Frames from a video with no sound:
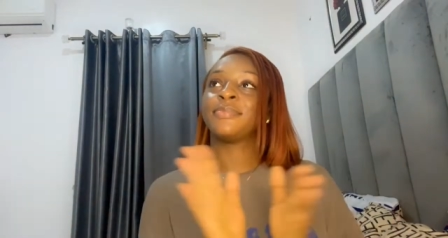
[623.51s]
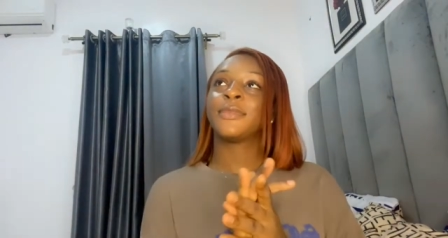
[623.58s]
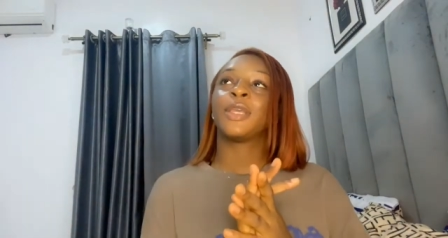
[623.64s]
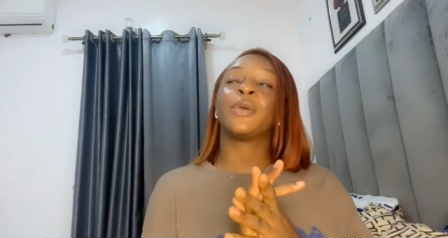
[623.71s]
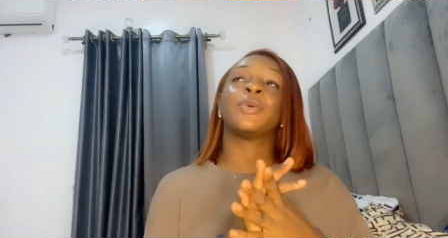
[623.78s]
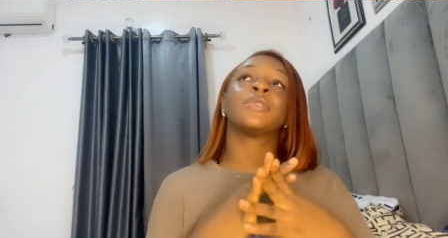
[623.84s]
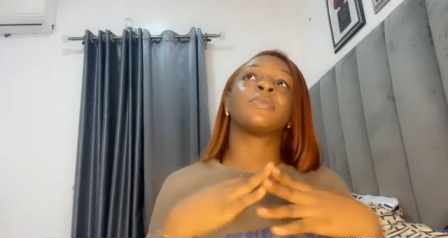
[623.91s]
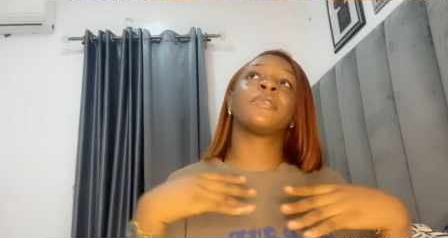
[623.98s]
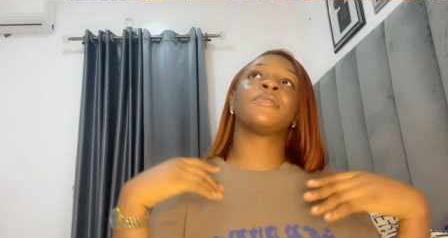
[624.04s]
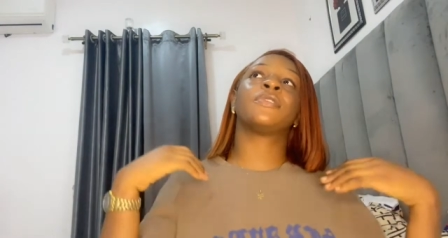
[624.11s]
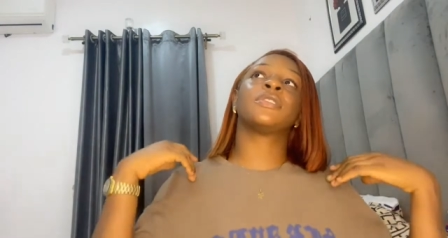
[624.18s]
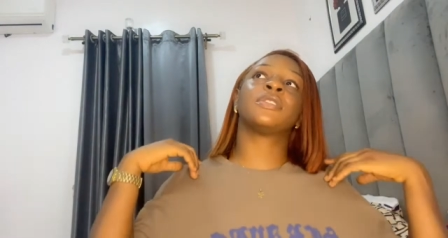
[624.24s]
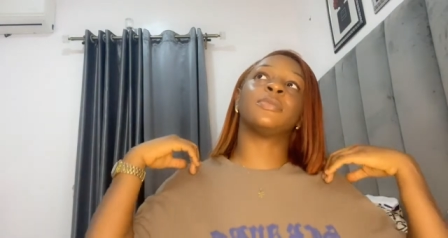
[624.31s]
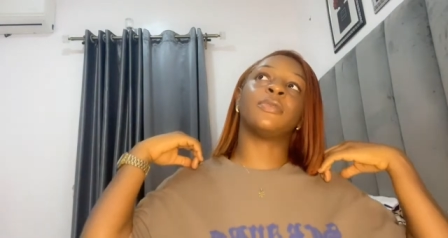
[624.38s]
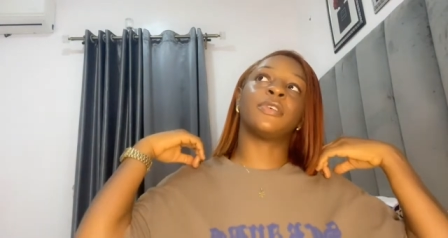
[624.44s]
He was my
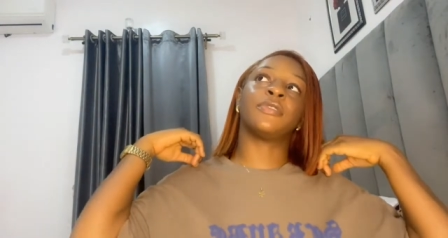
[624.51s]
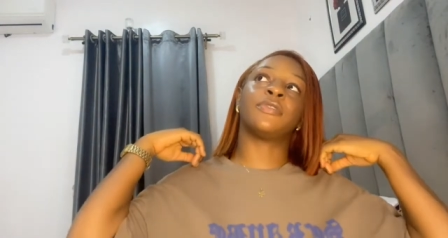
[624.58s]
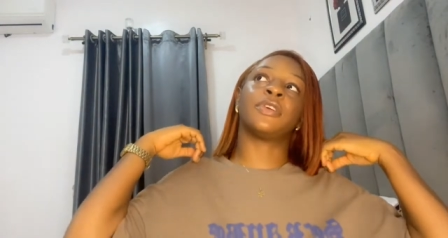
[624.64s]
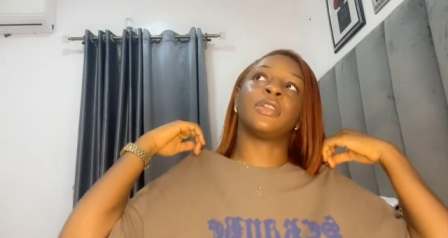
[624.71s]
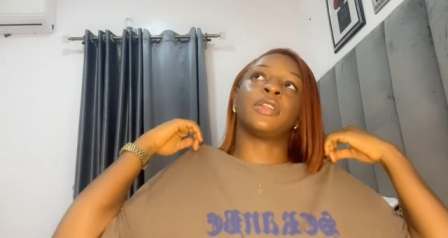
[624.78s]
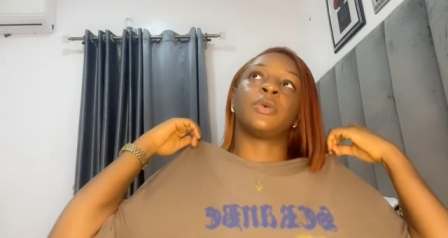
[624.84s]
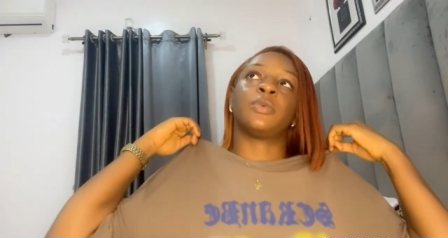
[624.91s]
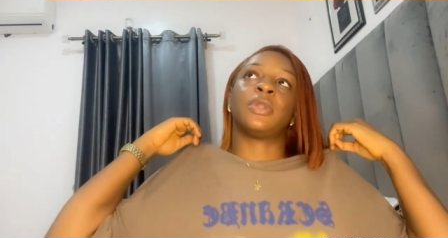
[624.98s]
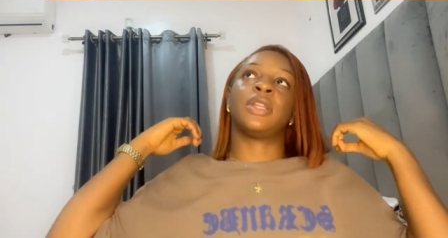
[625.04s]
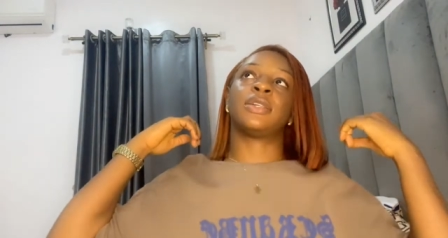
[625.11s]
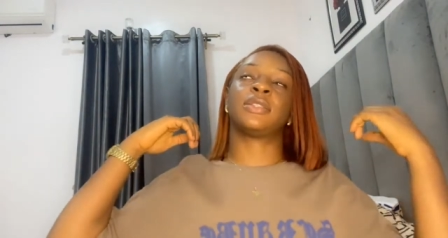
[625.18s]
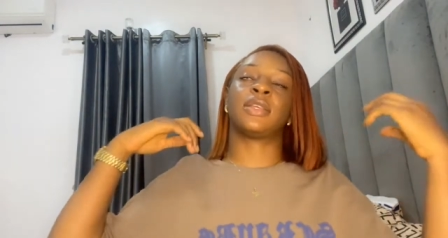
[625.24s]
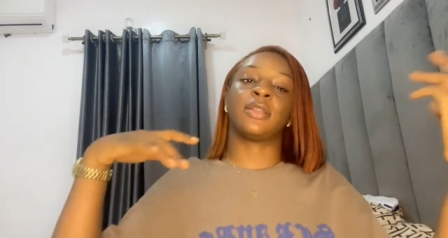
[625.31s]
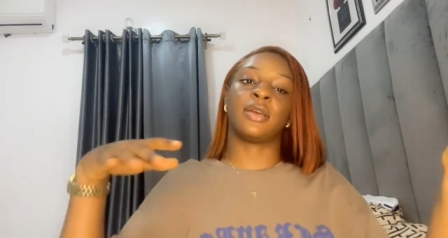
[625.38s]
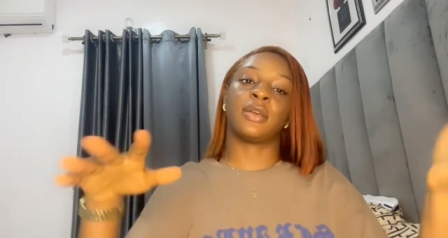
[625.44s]
first boyfriend and we
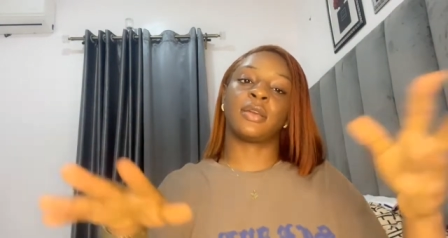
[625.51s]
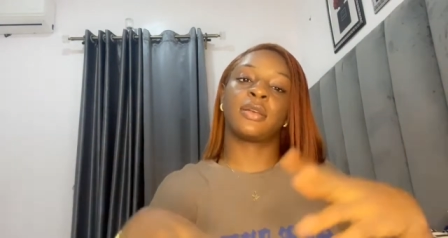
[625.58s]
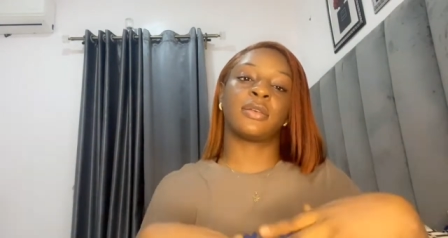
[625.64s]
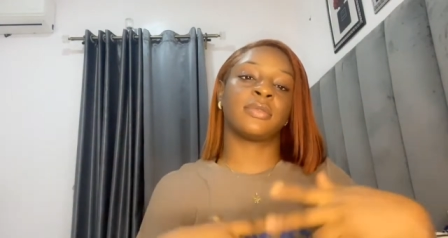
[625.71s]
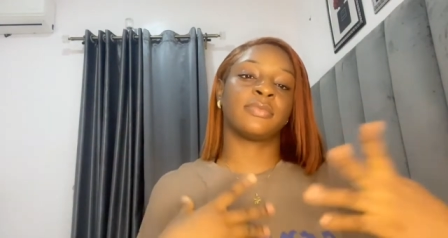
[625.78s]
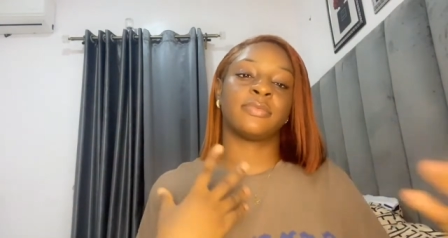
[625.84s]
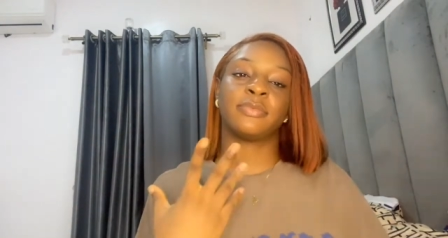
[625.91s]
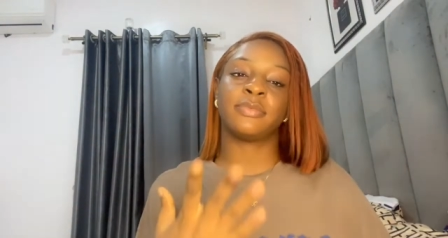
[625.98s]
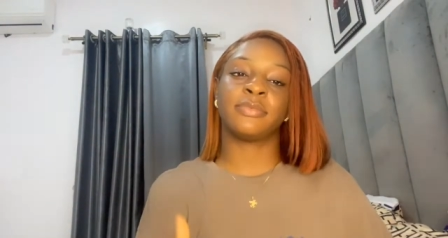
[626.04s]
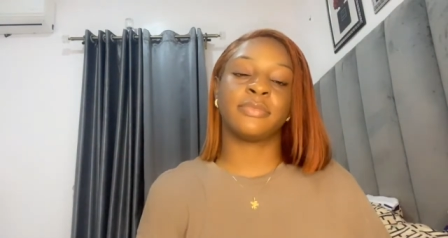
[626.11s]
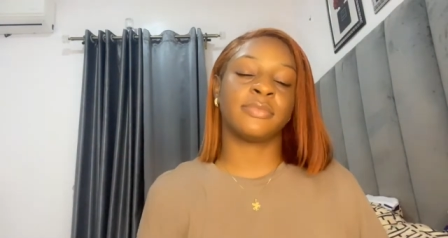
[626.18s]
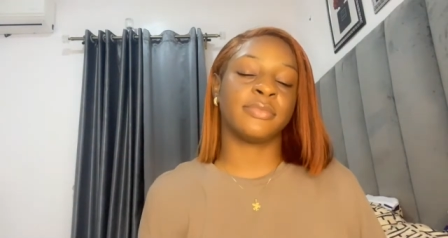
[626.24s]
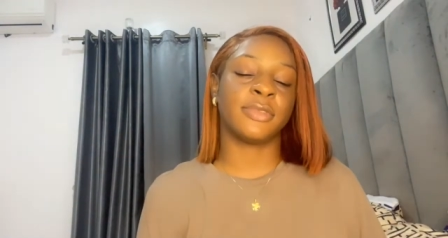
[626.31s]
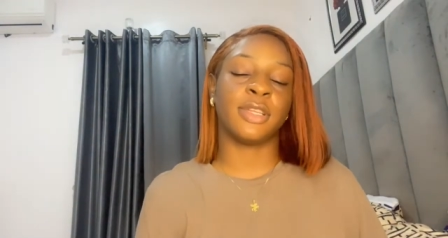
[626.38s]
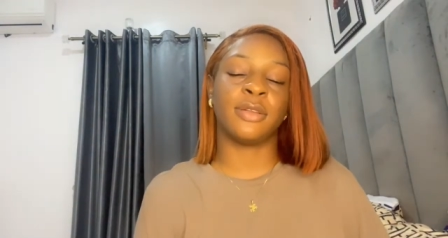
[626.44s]
lasted
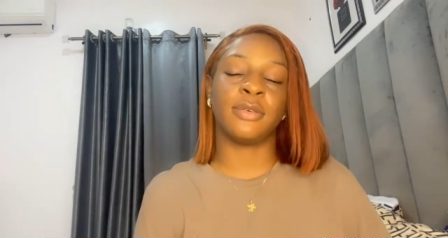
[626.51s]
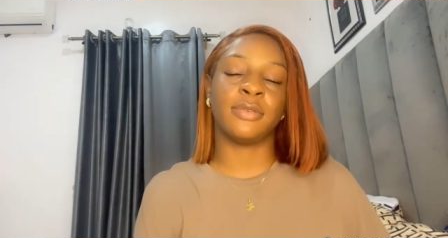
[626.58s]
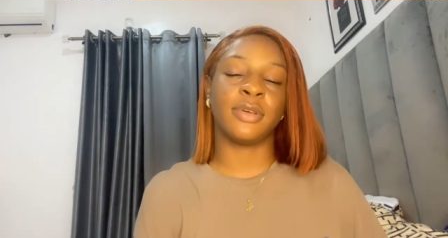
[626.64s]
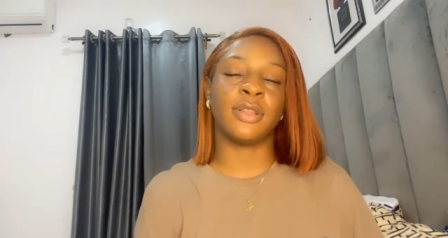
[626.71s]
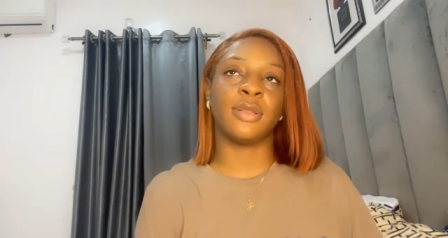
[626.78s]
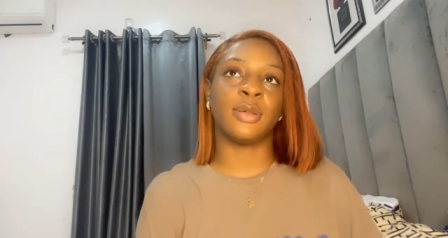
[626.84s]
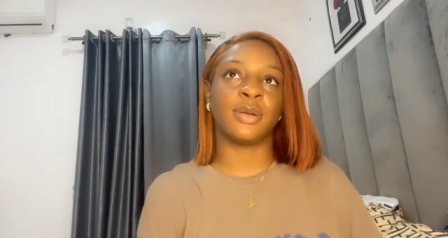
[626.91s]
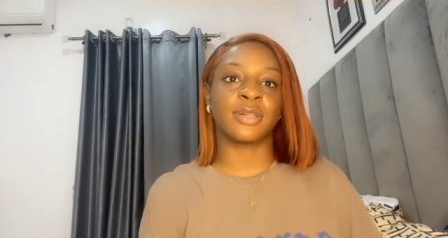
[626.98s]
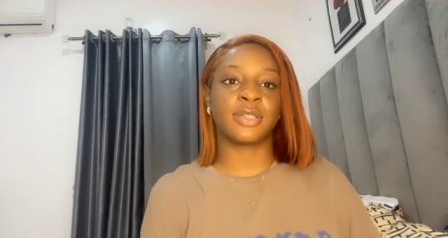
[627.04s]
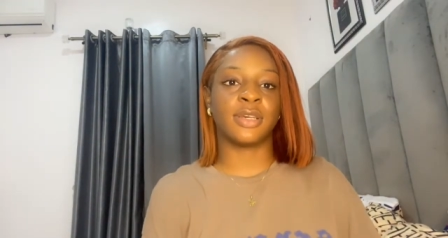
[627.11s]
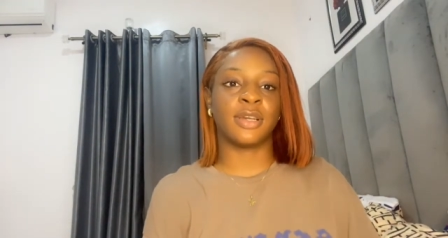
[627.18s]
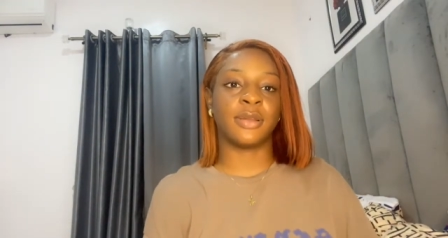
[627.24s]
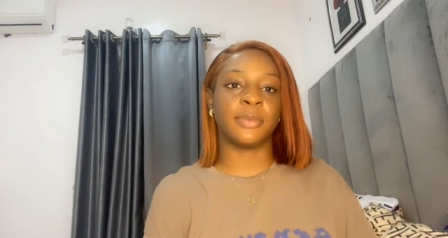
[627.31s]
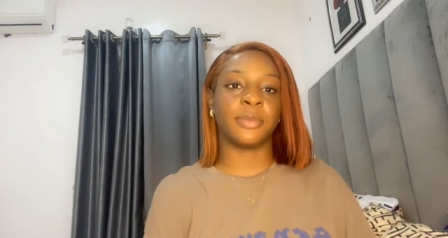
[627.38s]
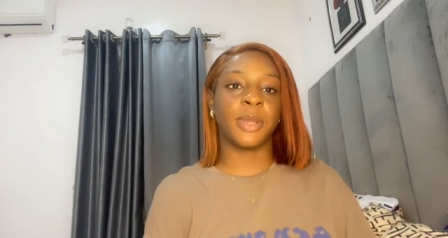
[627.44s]
a long time.